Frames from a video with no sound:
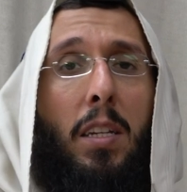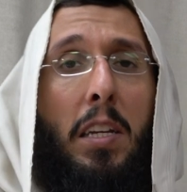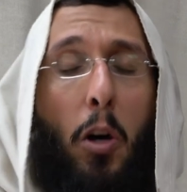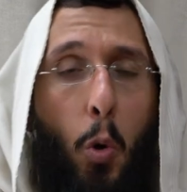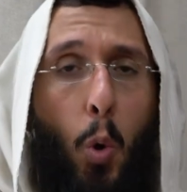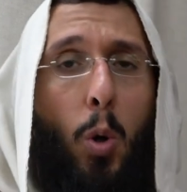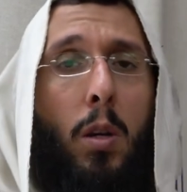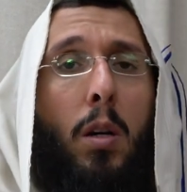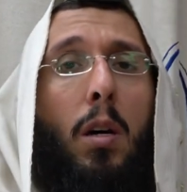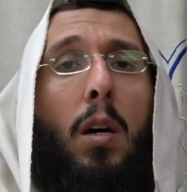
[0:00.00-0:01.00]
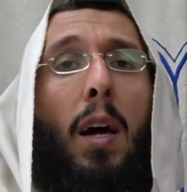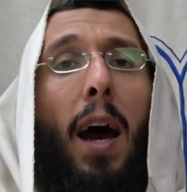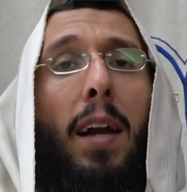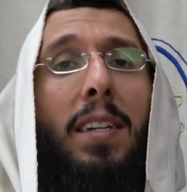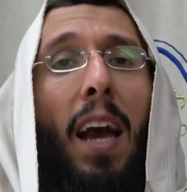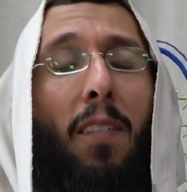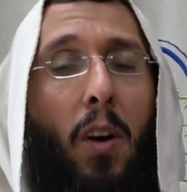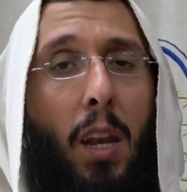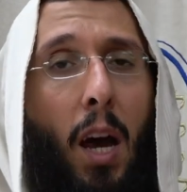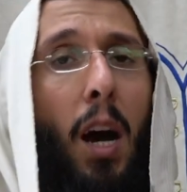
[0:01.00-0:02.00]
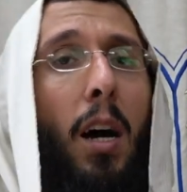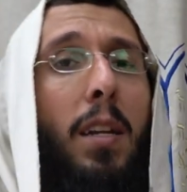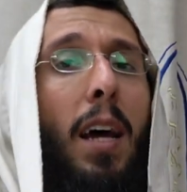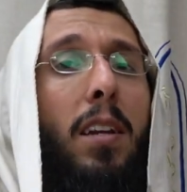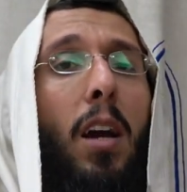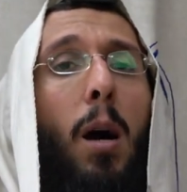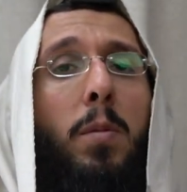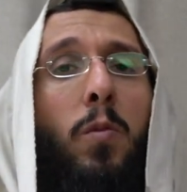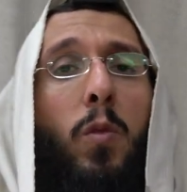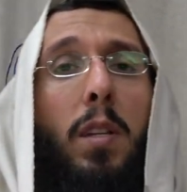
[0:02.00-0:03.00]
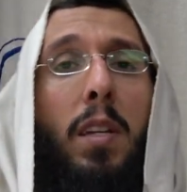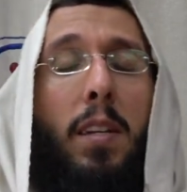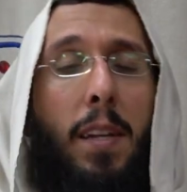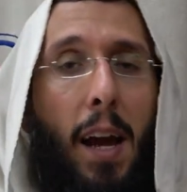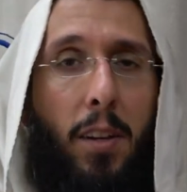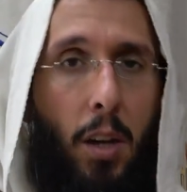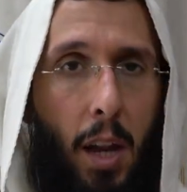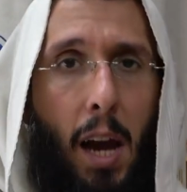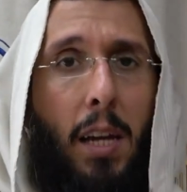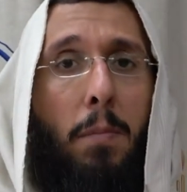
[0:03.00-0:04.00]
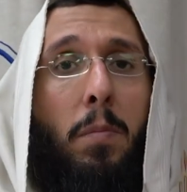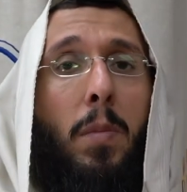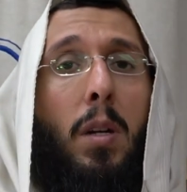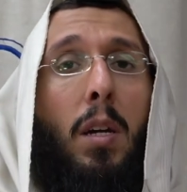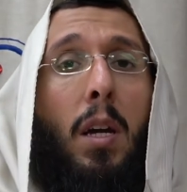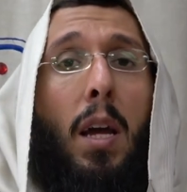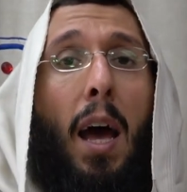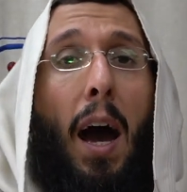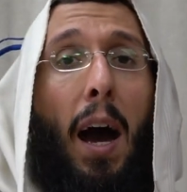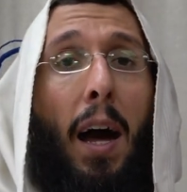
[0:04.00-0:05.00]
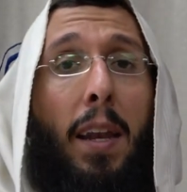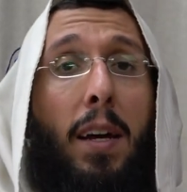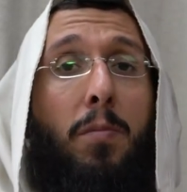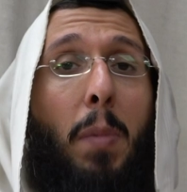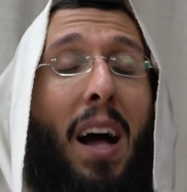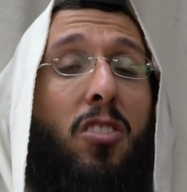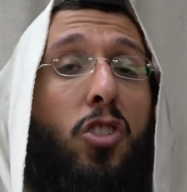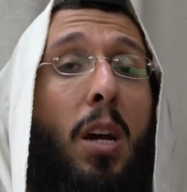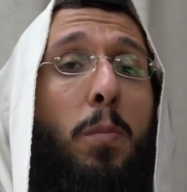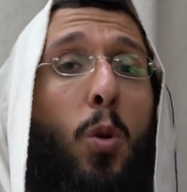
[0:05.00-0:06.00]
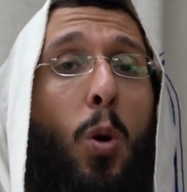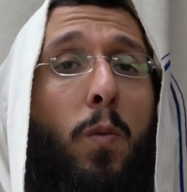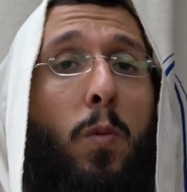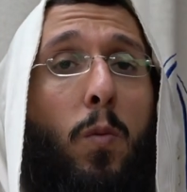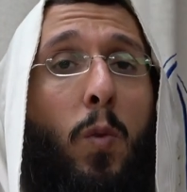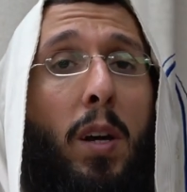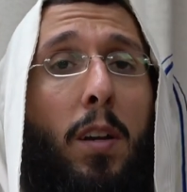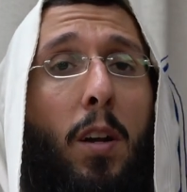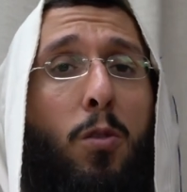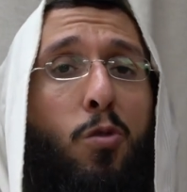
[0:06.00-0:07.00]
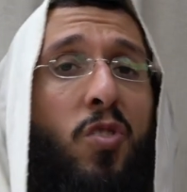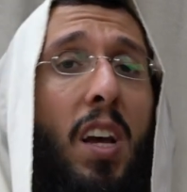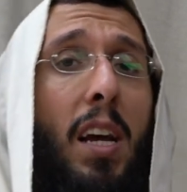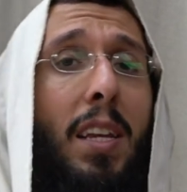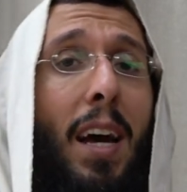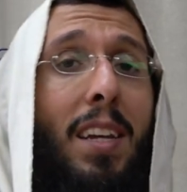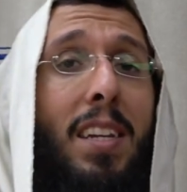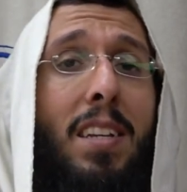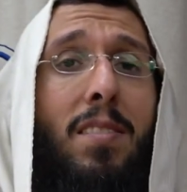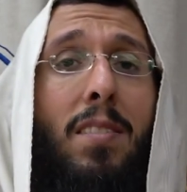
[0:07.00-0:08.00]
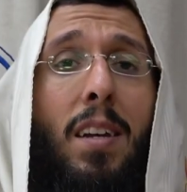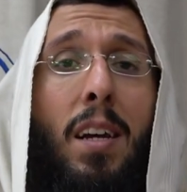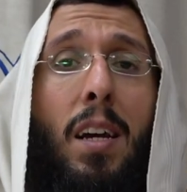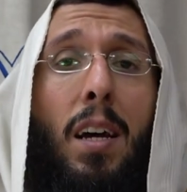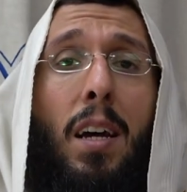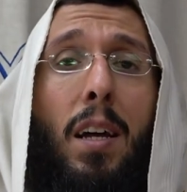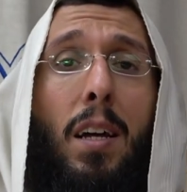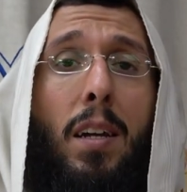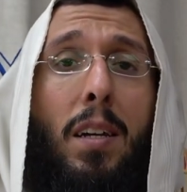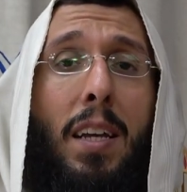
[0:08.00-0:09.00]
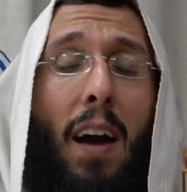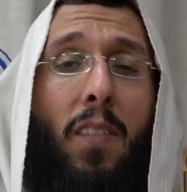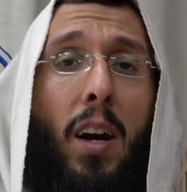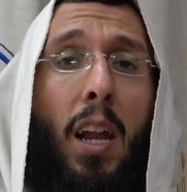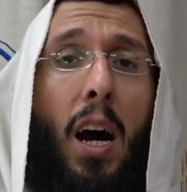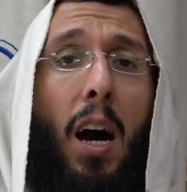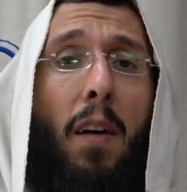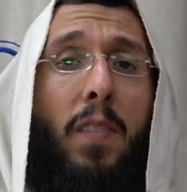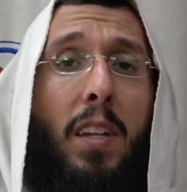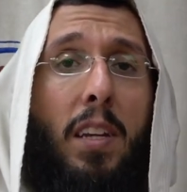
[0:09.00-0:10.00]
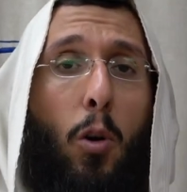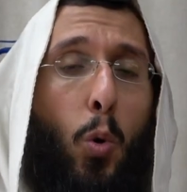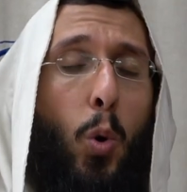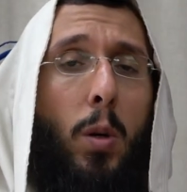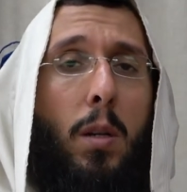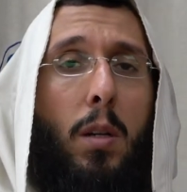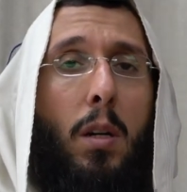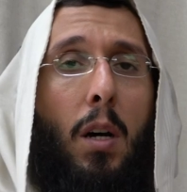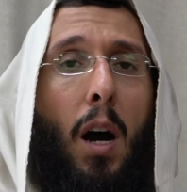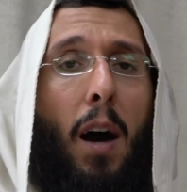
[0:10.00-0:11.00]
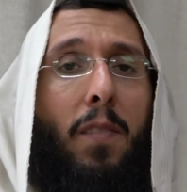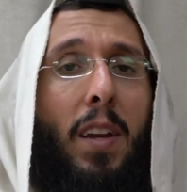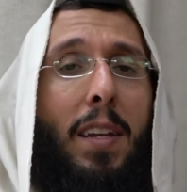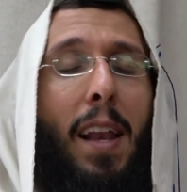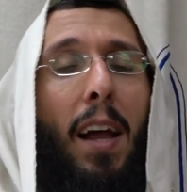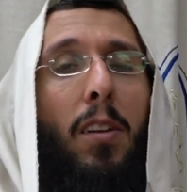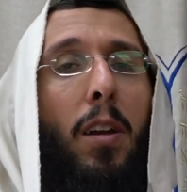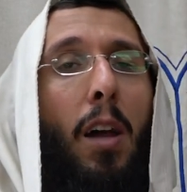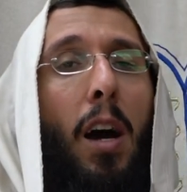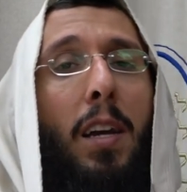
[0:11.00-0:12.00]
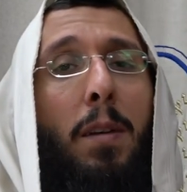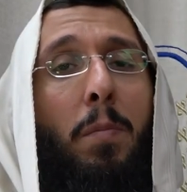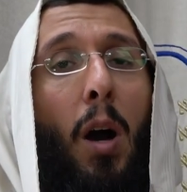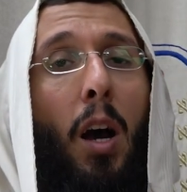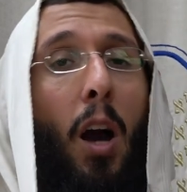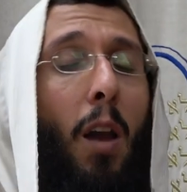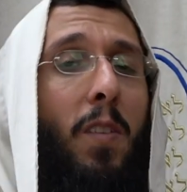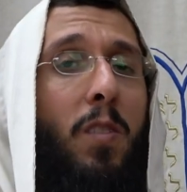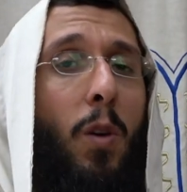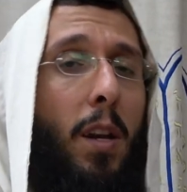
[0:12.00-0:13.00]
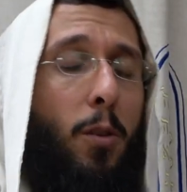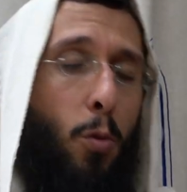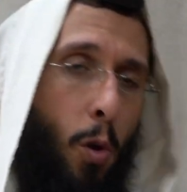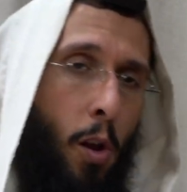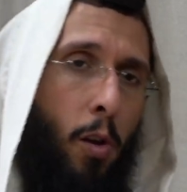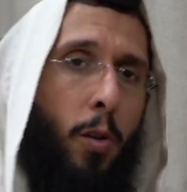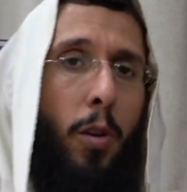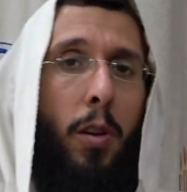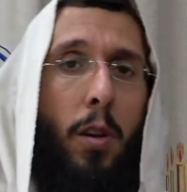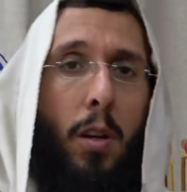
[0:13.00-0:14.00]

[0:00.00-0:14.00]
yichud and kavanah that comes with netilat yadayim. Um, and Baal Shem Tov went on to say that this kavanah of the yichud of netilat yadayim, I always wanted to learn it,